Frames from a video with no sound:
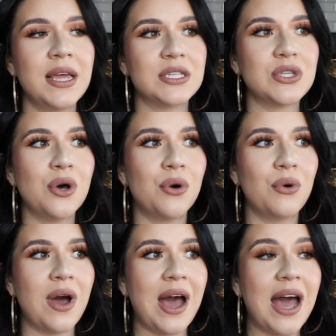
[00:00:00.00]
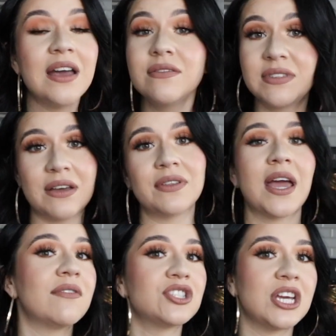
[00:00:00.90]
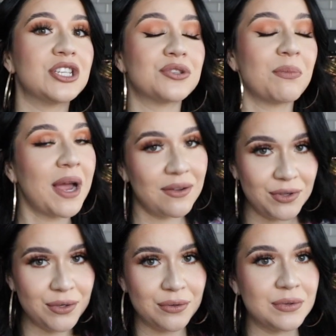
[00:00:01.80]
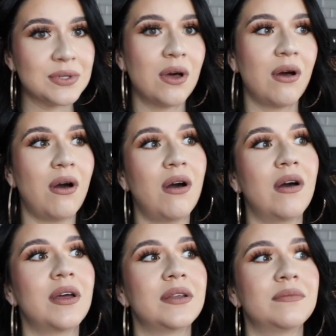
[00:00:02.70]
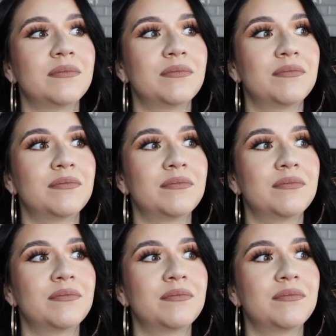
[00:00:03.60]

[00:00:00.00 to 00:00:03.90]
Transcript: So I definitely have changed my views on